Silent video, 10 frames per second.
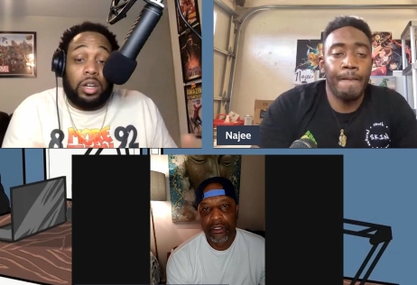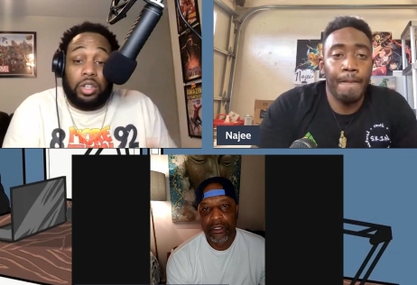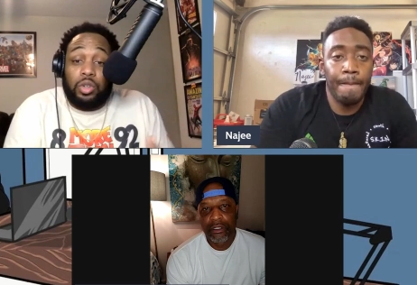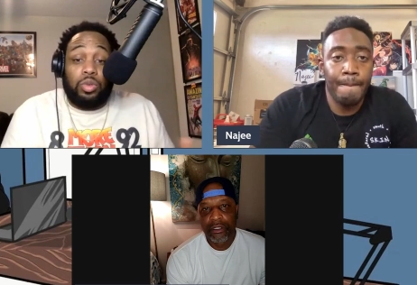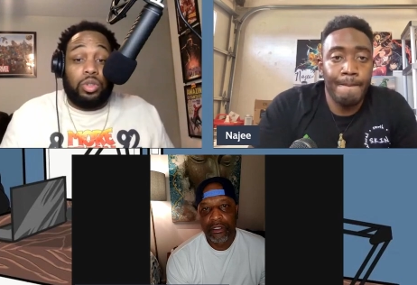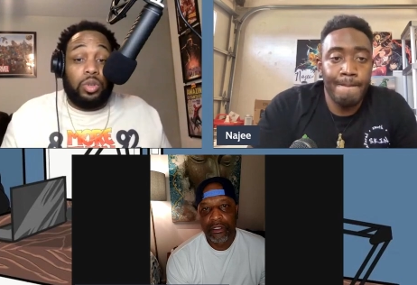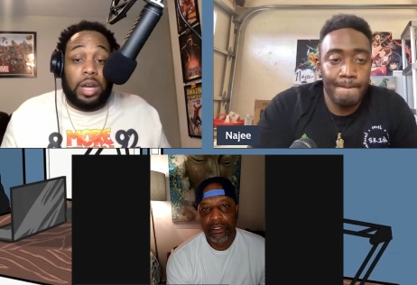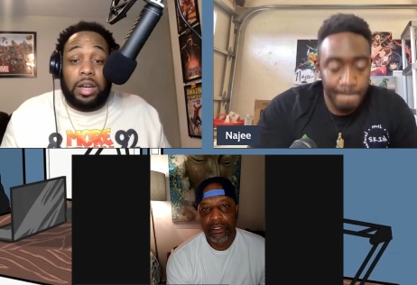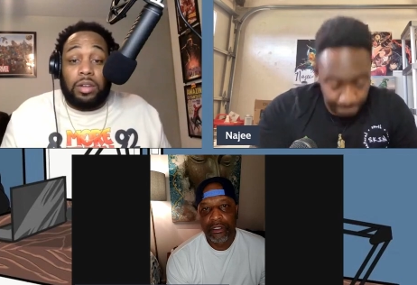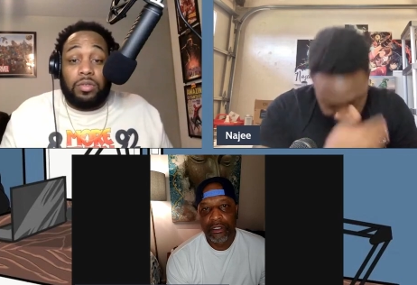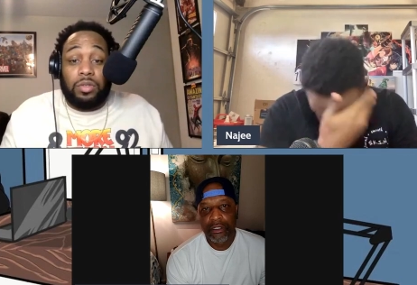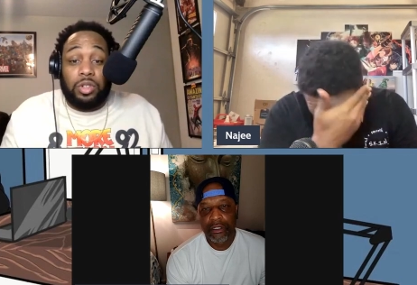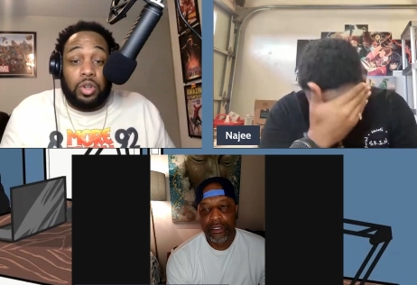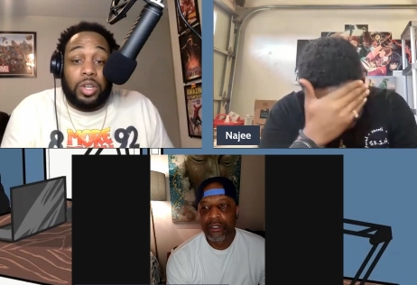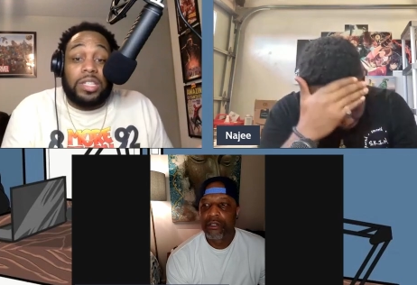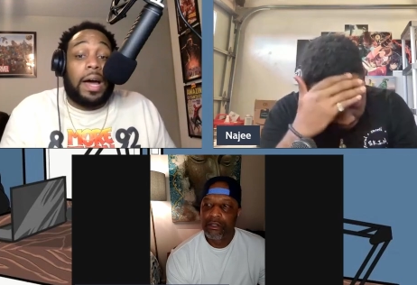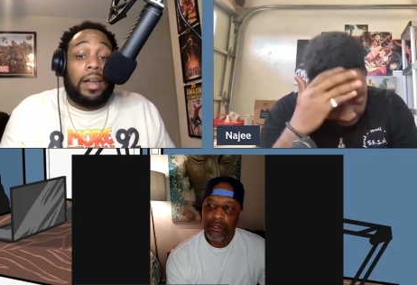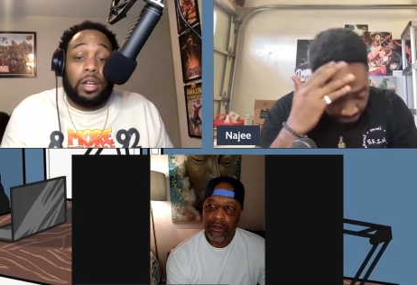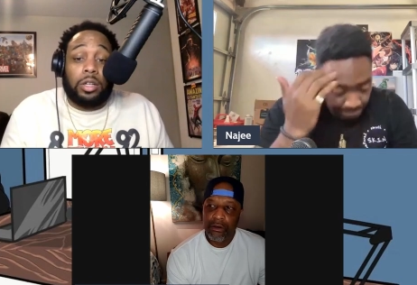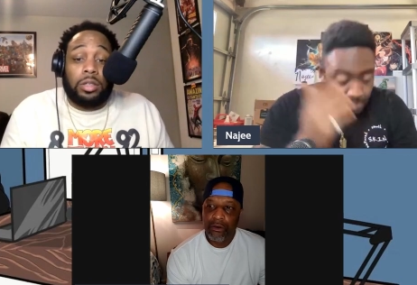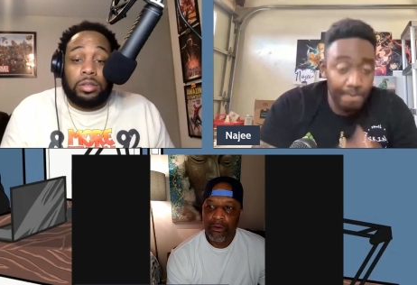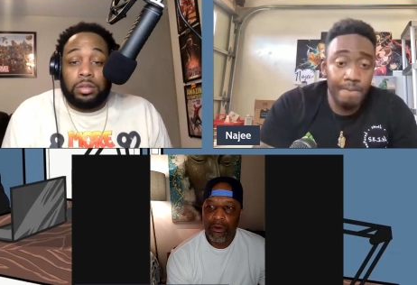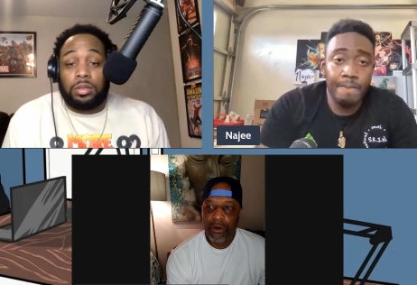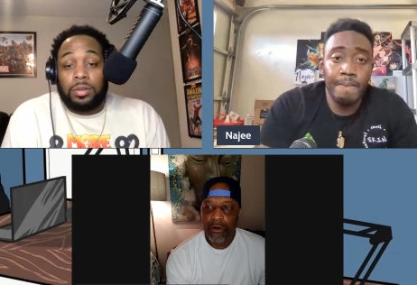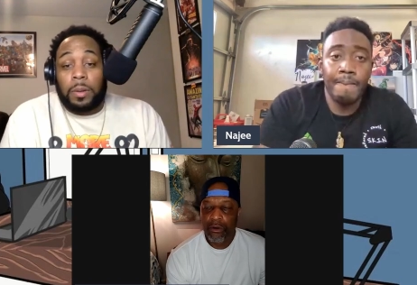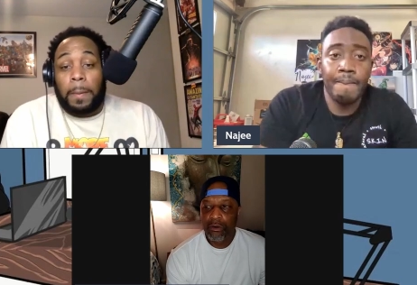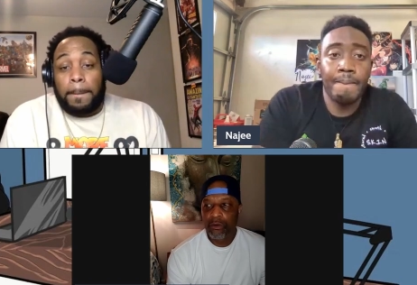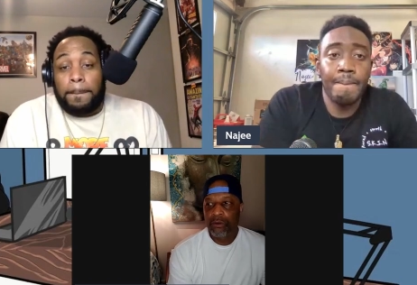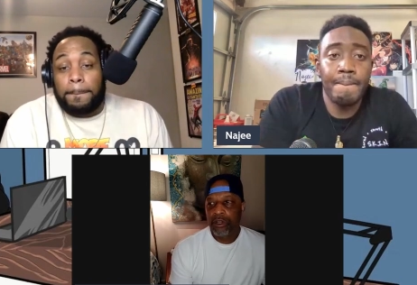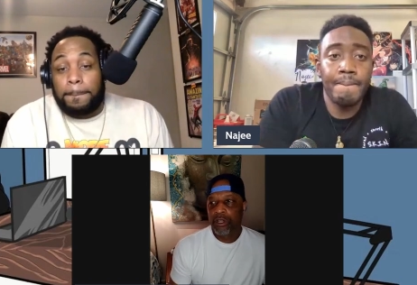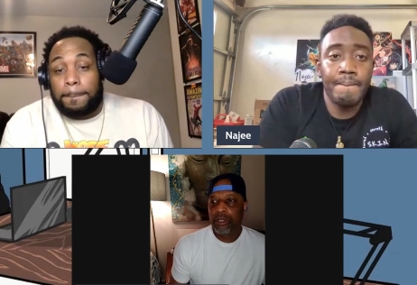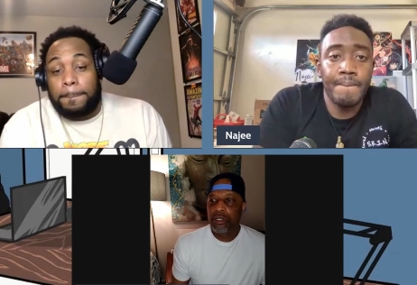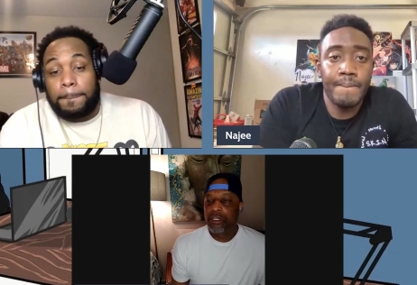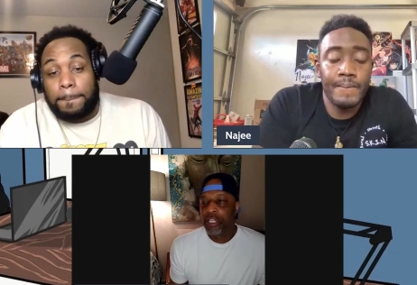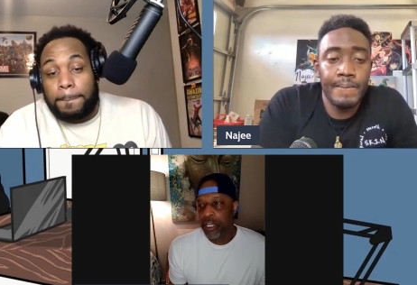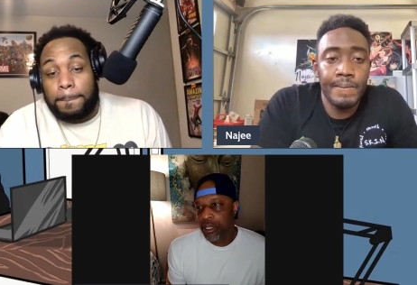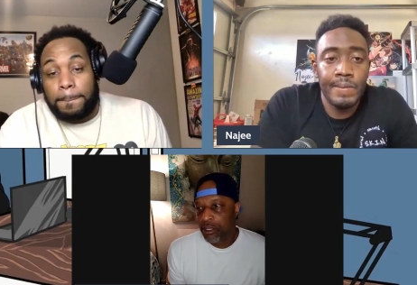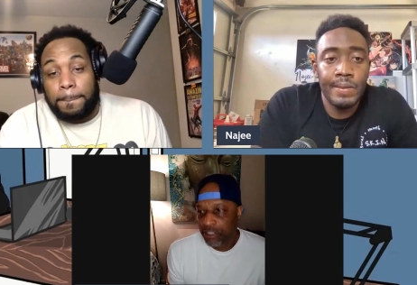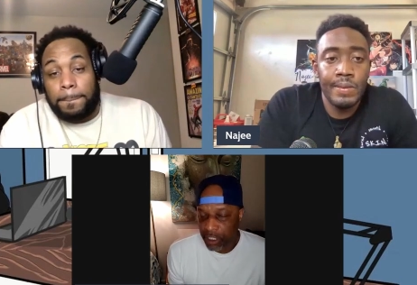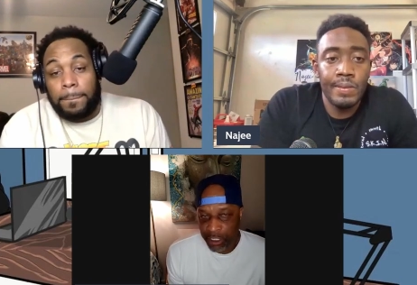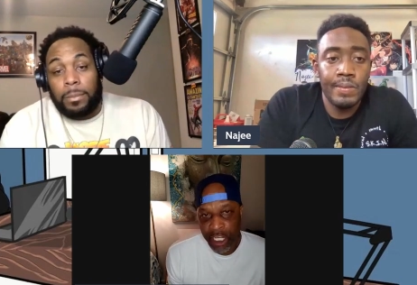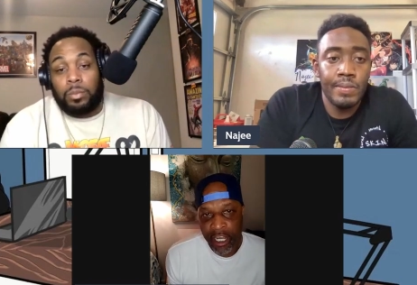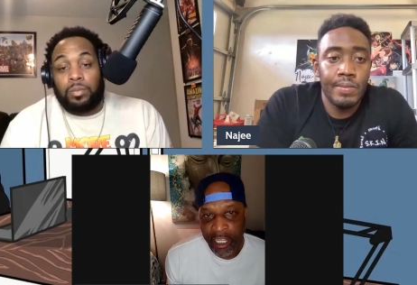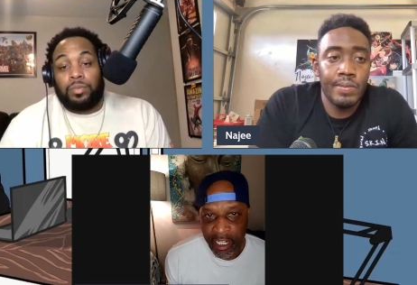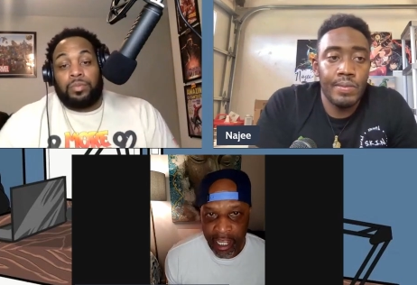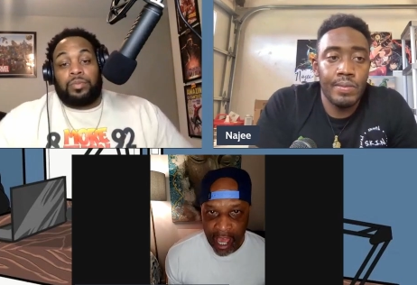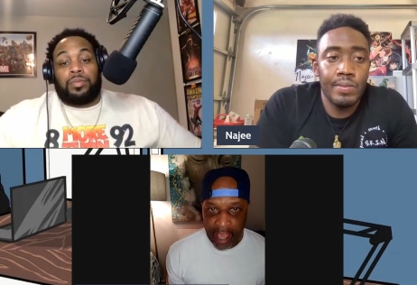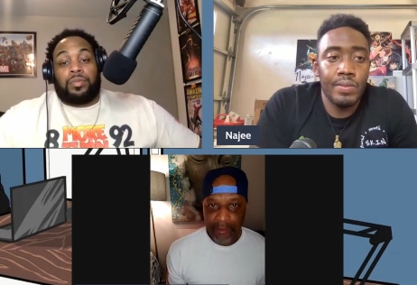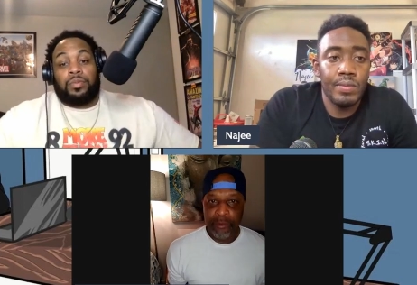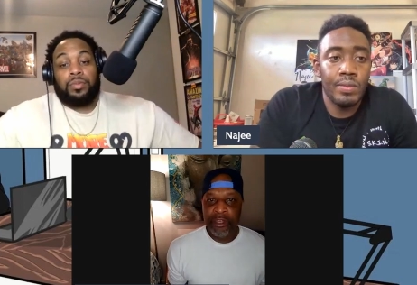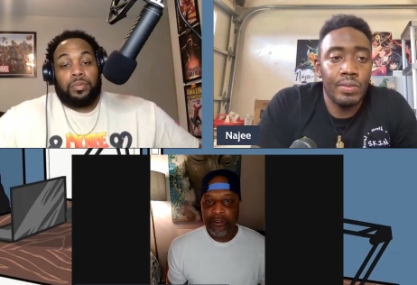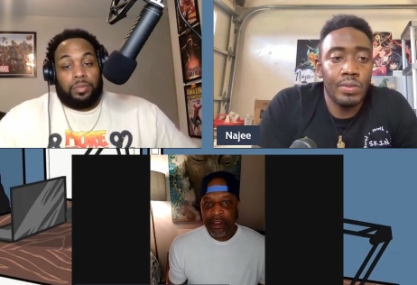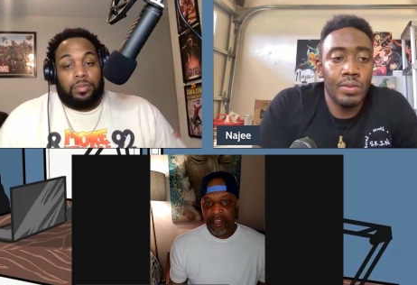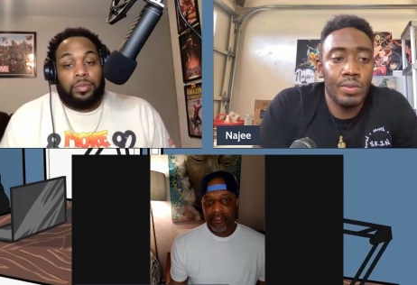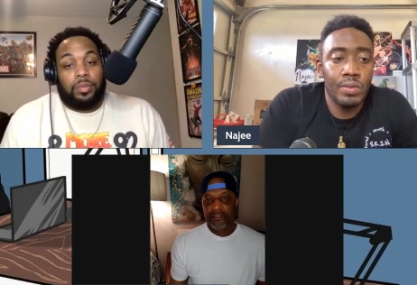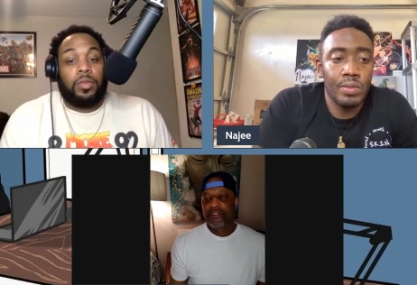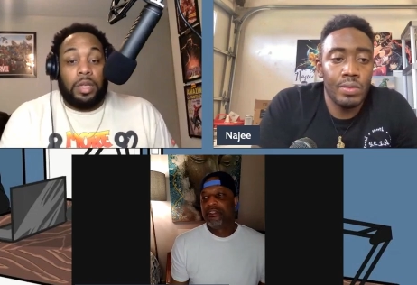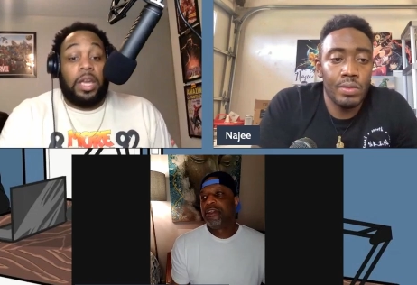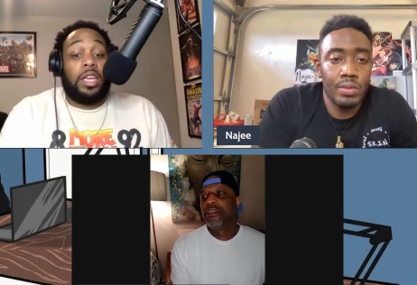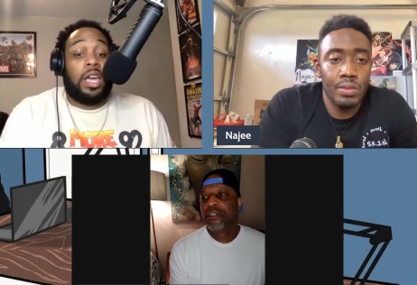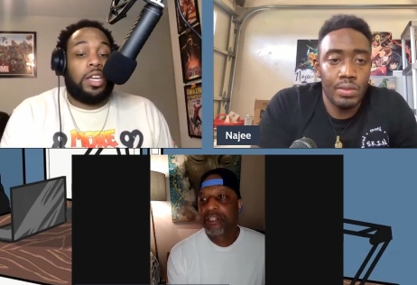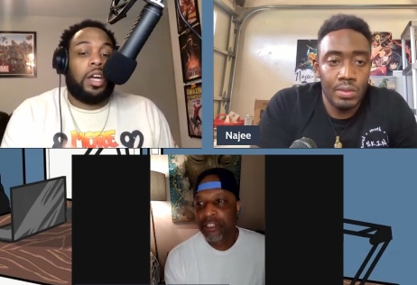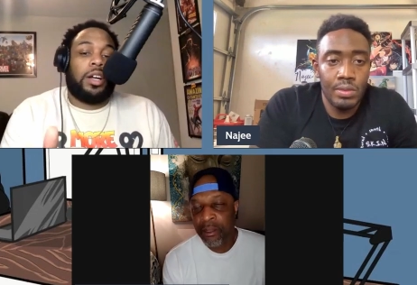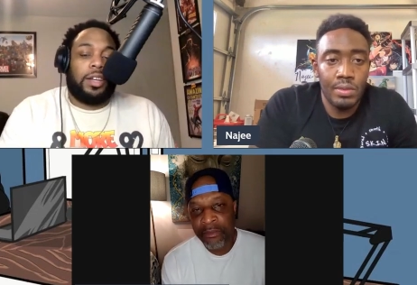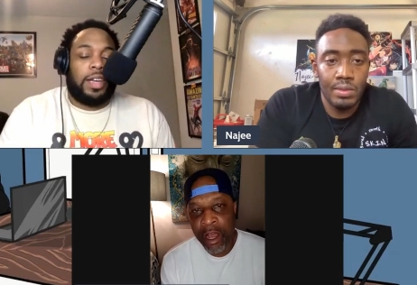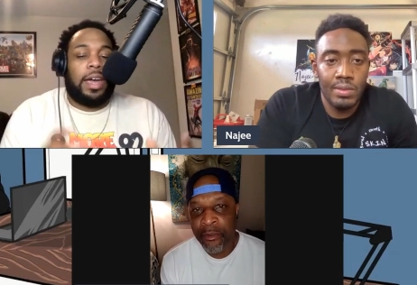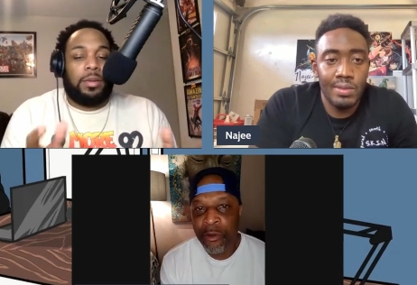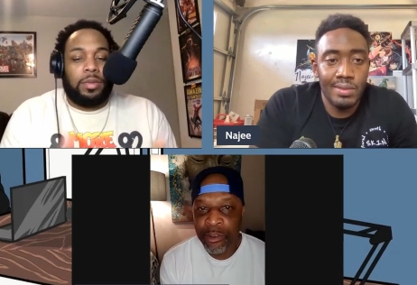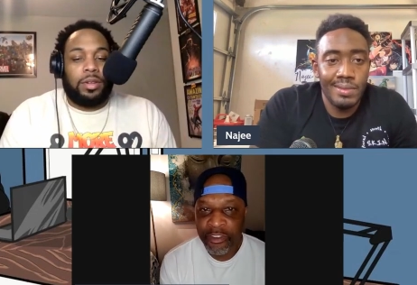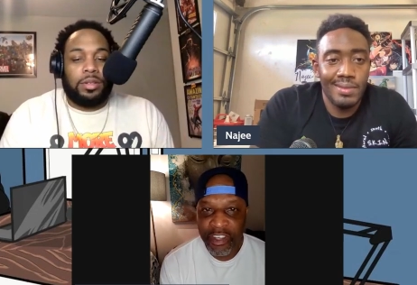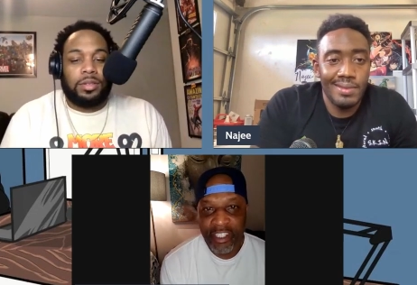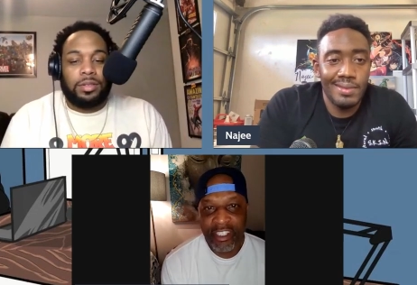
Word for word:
Speaker 1: young. You you kind of you know
Speaker 2: a toddler. Well, yeah, young in the game. You mean right?
Speaker 1: Yeah, young in the game.
Speaker 2: Oh,